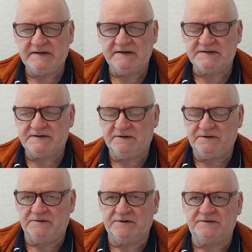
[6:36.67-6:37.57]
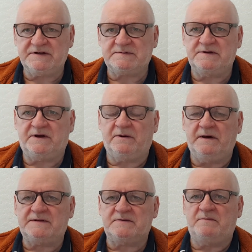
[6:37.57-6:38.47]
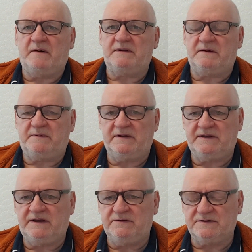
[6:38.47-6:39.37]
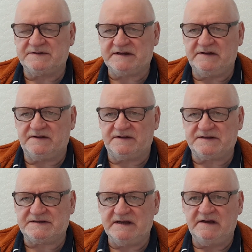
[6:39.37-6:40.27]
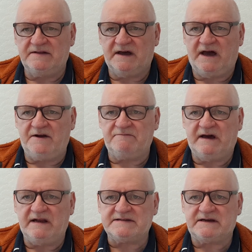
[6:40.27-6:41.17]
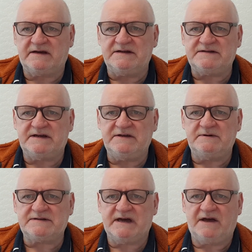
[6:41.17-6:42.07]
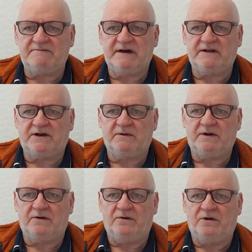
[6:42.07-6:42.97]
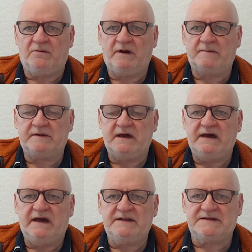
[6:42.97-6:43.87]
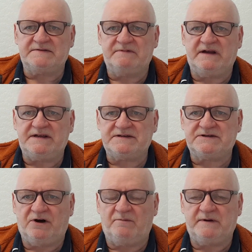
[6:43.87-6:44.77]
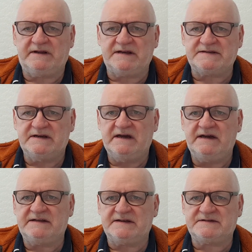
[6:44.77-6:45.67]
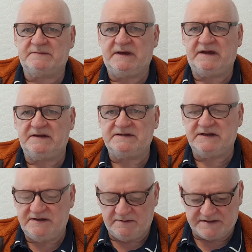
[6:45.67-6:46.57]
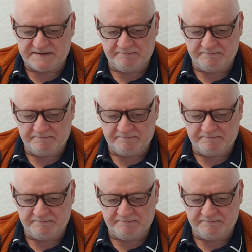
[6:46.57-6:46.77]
So you'll notice when you go into a public building, you'll see that the handrail is a continuous handrail going all the way up. It doesn't really stop. It has to be continuous.